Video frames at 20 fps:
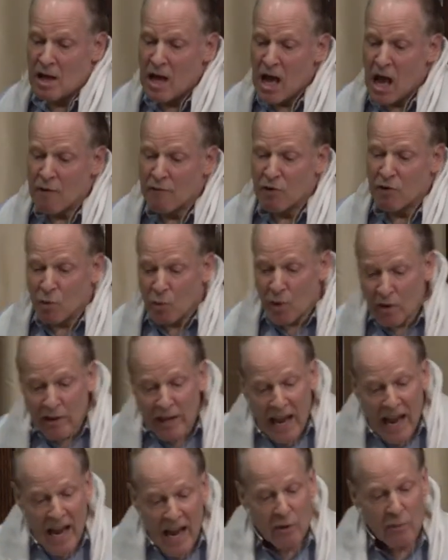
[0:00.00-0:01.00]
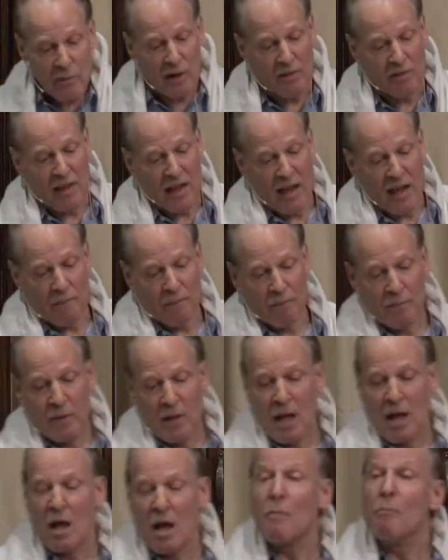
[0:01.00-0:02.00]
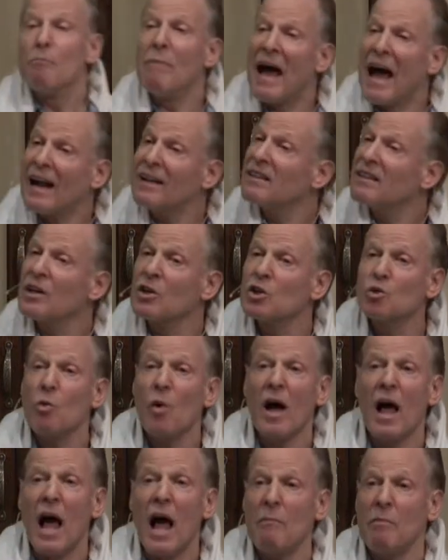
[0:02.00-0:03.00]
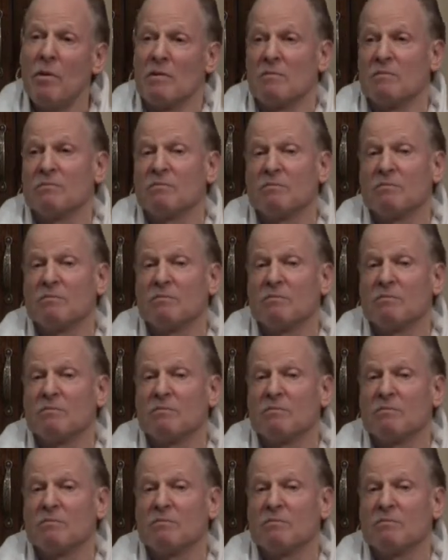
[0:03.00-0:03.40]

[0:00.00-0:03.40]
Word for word: If you're really angry at them, bad things will happen